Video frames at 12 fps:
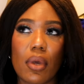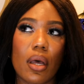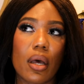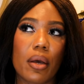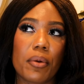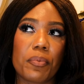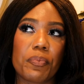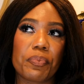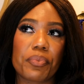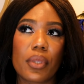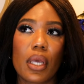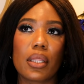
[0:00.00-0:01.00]
I
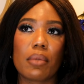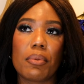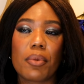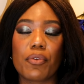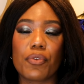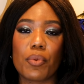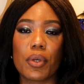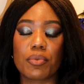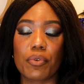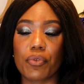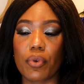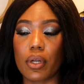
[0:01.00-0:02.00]
think maybe a few weeks
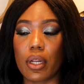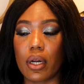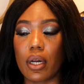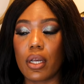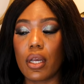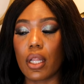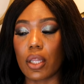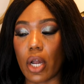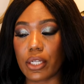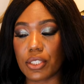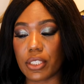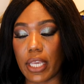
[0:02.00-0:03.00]
before the
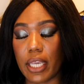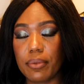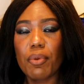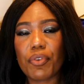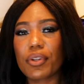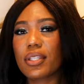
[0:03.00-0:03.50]
launch date. But for